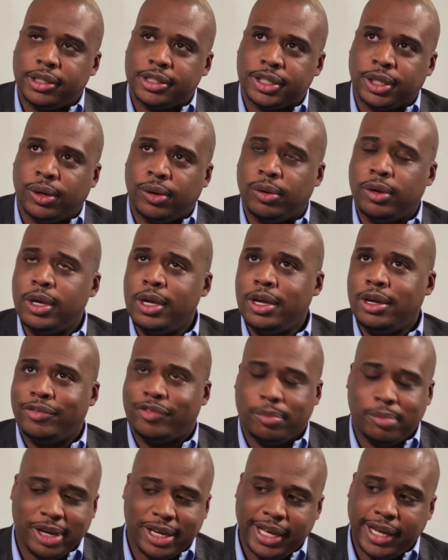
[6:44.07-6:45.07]
So
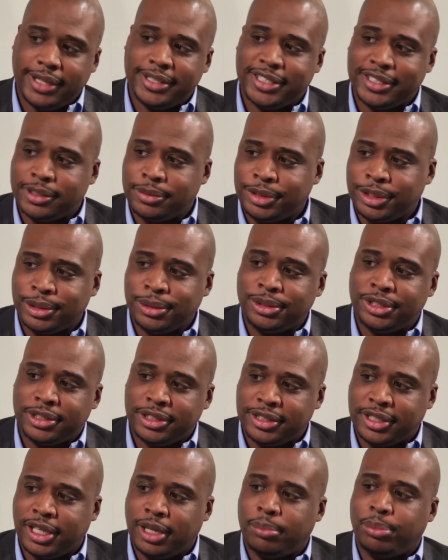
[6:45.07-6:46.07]
from a case system solution
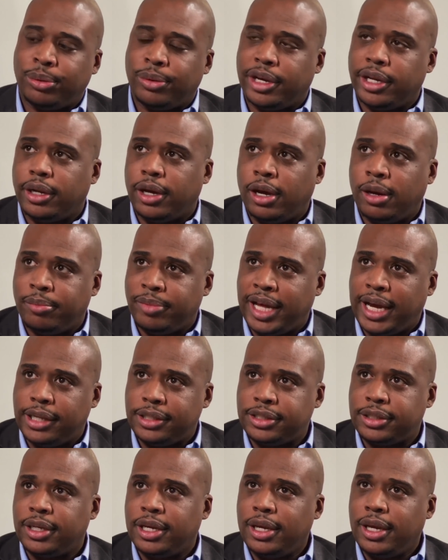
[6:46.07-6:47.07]
standpoint,
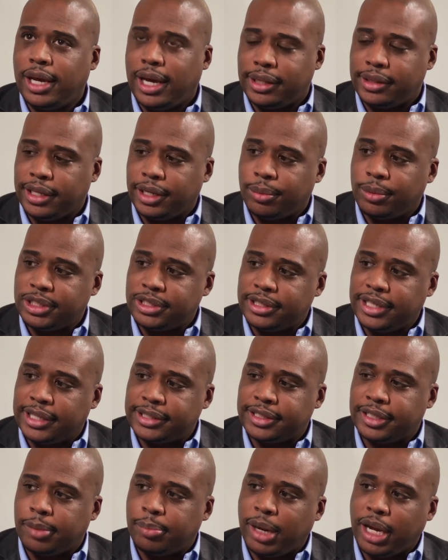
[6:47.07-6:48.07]
that's, I think, what's
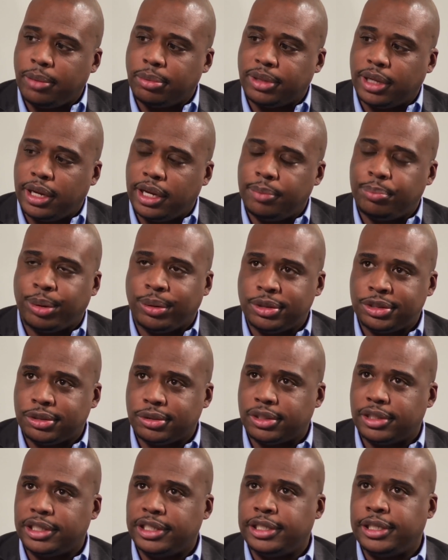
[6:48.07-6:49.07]
next in the pipeline.
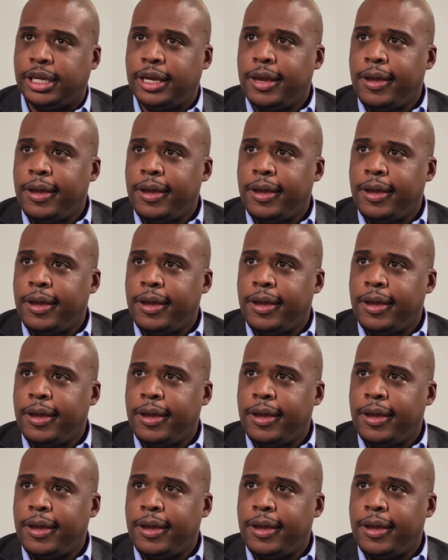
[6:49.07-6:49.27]
Personally,